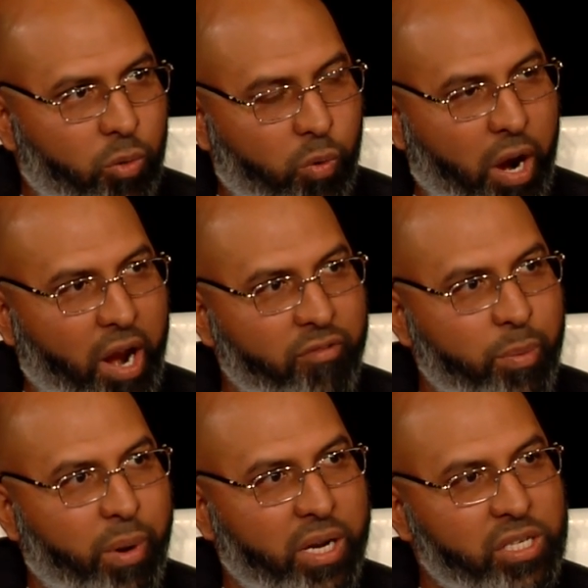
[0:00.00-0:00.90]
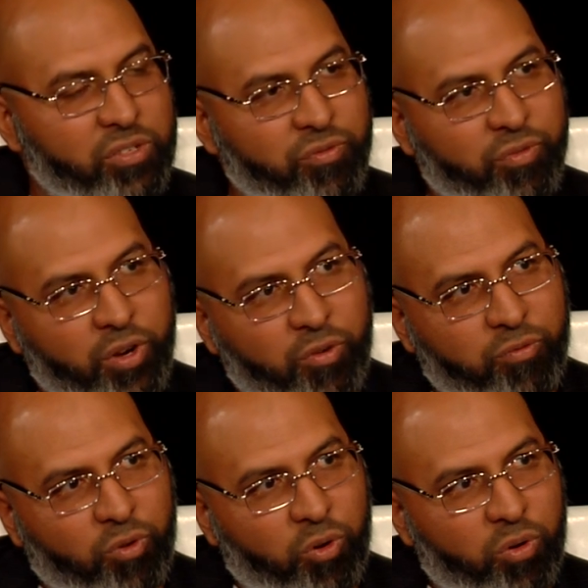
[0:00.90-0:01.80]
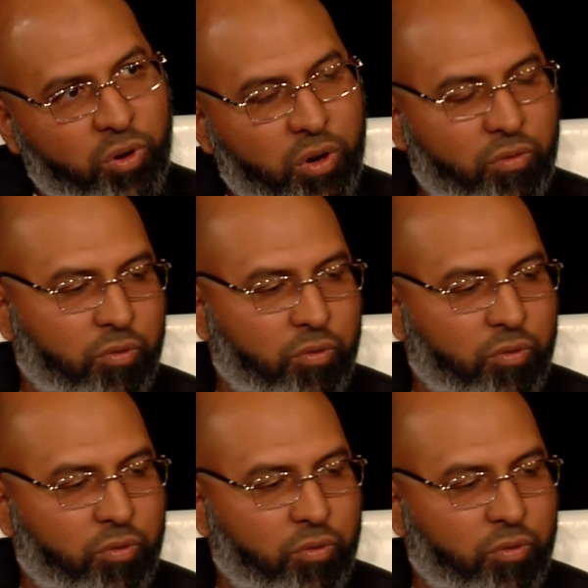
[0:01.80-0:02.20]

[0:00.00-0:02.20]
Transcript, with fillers: where everybody's fearful